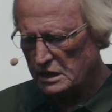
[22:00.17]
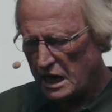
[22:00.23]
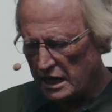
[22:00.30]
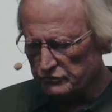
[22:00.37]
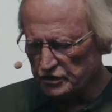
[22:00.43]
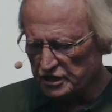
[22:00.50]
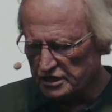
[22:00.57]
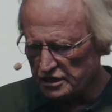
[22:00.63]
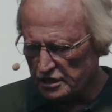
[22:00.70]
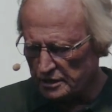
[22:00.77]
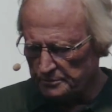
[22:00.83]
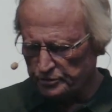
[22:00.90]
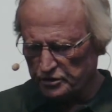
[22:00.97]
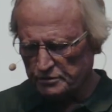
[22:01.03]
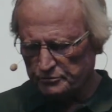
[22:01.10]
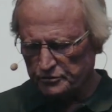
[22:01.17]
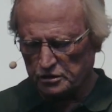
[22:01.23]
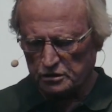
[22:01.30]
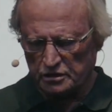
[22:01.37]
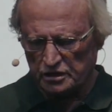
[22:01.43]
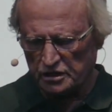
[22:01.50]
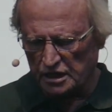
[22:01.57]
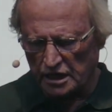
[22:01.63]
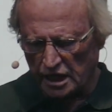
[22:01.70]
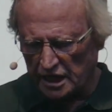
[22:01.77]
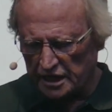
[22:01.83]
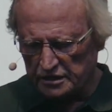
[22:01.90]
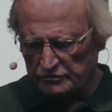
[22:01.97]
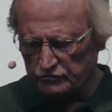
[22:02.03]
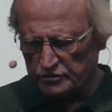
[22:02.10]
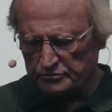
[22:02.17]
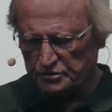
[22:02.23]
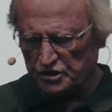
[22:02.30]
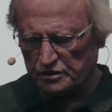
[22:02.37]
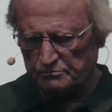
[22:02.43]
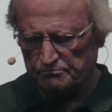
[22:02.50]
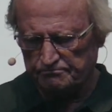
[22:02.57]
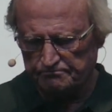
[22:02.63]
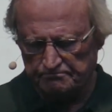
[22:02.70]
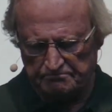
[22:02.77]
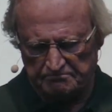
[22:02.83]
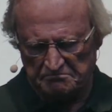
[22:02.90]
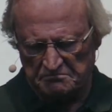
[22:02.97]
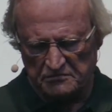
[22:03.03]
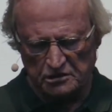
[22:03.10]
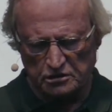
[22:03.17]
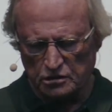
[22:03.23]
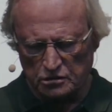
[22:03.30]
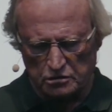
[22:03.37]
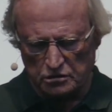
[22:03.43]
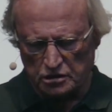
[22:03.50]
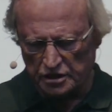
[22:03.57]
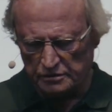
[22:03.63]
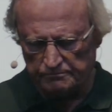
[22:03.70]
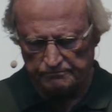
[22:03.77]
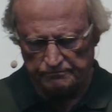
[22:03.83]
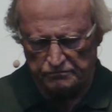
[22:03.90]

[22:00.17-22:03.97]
I would get up in the middle of the night. It would be literally